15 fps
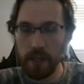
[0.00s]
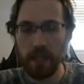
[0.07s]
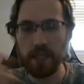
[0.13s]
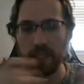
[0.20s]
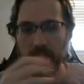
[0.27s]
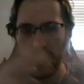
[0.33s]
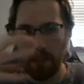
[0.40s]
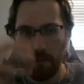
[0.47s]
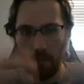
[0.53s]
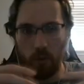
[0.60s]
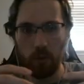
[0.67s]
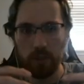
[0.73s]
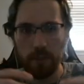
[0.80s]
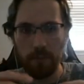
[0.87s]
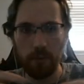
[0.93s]
It's
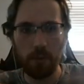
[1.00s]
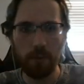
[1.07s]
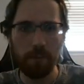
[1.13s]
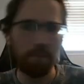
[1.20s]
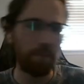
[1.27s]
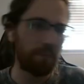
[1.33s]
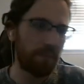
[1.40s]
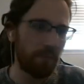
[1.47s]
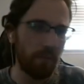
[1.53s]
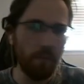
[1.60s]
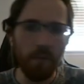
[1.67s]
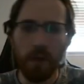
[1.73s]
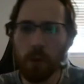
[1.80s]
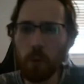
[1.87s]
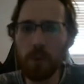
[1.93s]
multiple,
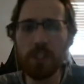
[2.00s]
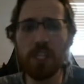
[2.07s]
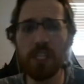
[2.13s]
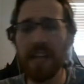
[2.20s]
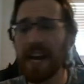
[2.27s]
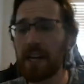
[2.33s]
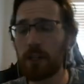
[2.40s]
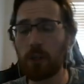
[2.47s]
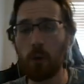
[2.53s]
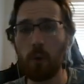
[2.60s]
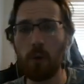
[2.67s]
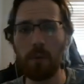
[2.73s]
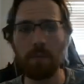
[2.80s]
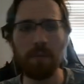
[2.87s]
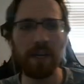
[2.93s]
which is kind of
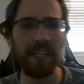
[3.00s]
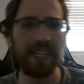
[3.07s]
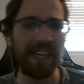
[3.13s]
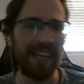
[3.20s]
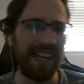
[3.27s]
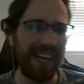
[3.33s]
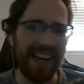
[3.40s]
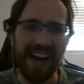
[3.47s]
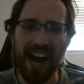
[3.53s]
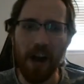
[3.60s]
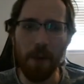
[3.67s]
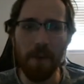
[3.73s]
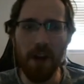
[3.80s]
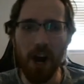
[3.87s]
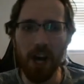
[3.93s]
cool. But I'll
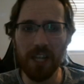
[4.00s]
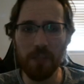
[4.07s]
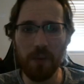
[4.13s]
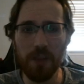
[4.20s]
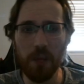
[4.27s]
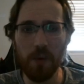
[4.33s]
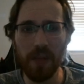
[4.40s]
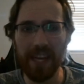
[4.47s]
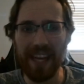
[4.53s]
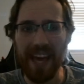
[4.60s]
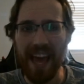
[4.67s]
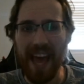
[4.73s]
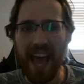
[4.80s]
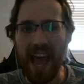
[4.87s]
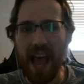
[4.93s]
be honest with you, like,
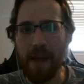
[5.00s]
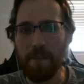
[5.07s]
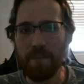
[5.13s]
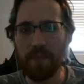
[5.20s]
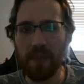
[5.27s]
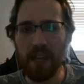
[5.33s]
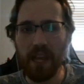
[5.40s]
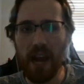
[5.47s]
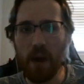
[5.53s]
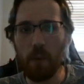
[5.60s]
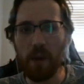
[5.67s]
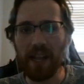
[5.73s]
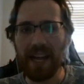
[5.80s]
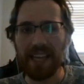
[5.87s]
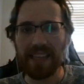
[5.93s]

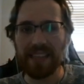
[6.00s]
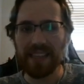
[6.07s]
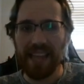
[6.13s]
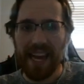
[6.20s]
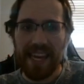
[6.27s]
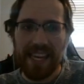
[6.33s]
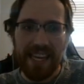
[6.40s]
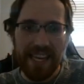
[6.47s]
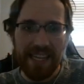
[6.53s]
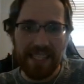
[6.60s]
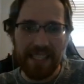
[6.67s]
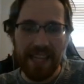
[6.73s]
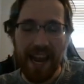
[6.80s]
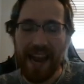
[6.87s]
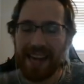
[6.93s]
while I like
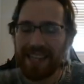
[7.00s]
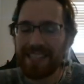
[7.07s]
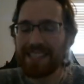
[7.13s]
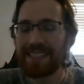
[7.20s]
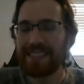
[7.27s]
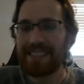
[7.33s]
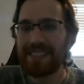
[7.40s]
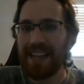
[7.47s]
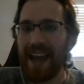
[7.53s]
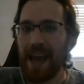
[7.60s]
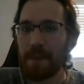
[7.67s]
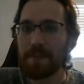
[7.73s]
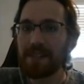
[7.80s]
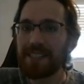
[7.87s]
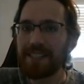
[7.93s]
it and he's a
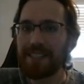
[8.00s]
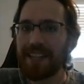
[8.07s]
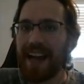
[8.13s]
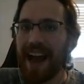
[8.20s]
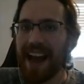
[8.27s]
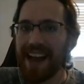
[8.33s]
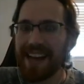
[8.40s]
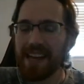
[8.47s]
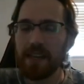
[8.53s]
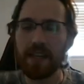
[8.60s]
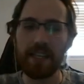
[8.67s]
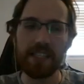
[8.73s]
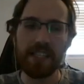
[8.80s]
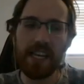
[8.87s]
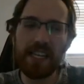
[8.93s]
happy little guy,
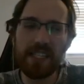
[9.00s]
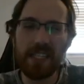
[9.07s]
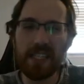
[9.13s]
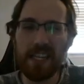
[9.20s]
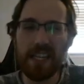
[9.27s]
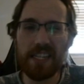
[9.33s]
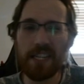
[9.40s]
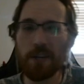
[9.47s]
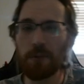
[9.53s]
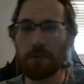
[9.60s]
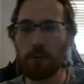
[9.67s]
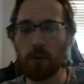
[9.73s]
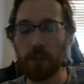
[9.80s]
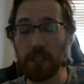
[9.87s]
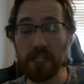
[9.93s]
it's a D tier
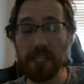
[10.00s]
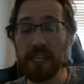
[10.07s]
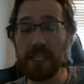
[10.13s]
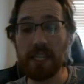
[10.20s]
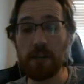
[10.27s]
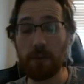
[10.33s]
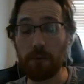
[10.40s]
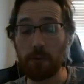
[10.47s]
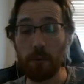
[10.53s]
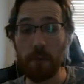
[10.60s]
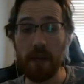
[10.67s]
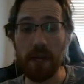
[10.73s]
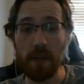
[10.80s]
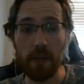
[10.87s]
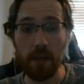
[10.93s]
or C tier for
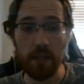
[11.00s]
me.